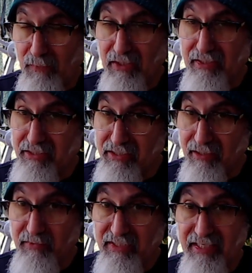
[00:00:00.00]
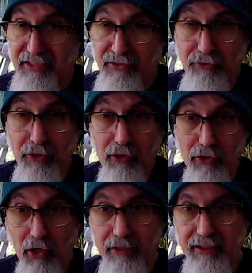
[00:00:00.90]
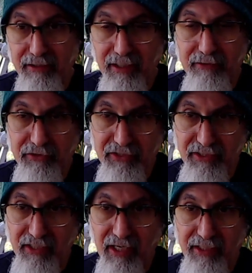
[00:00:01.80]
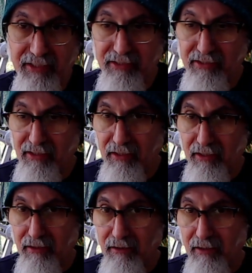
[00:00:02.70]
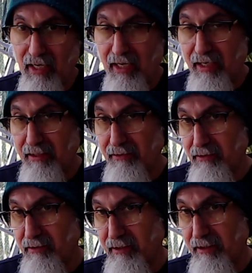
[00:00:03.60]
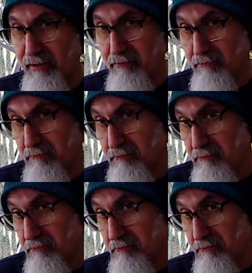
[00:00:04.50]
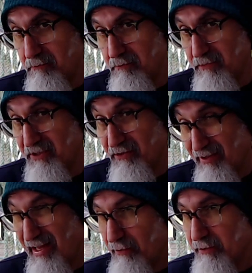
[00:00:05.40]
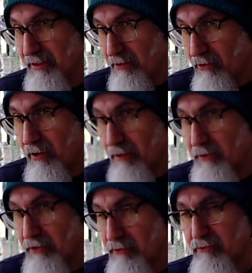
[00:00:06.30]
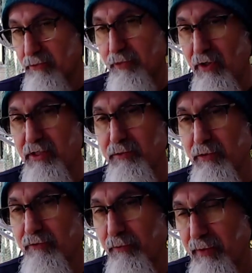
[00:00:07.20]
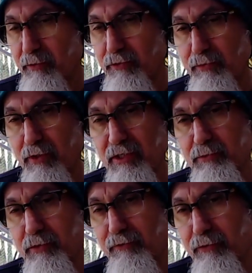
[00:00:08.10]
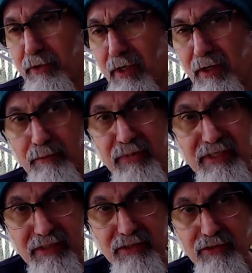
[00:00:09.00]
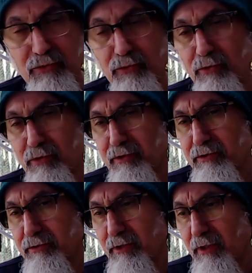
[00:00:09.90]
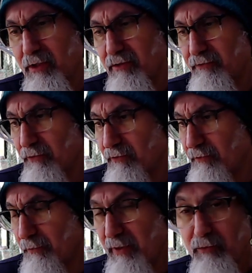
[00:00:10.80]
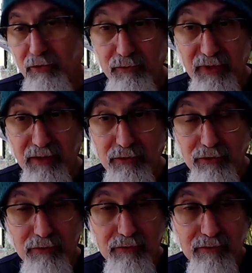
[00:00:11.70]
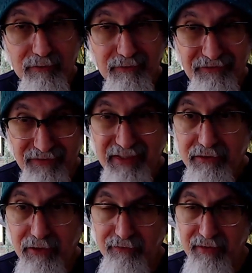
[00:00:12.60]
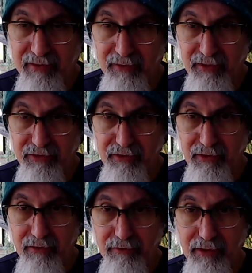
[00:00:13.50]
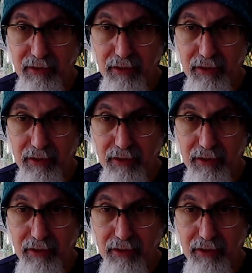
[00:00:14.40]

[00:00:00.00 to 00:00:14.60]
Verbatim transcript: in some states, they're not locking down their societies, and in they're allowing the economy to prosper for people to prosper for businesses to work to for for people to be able to feed their families right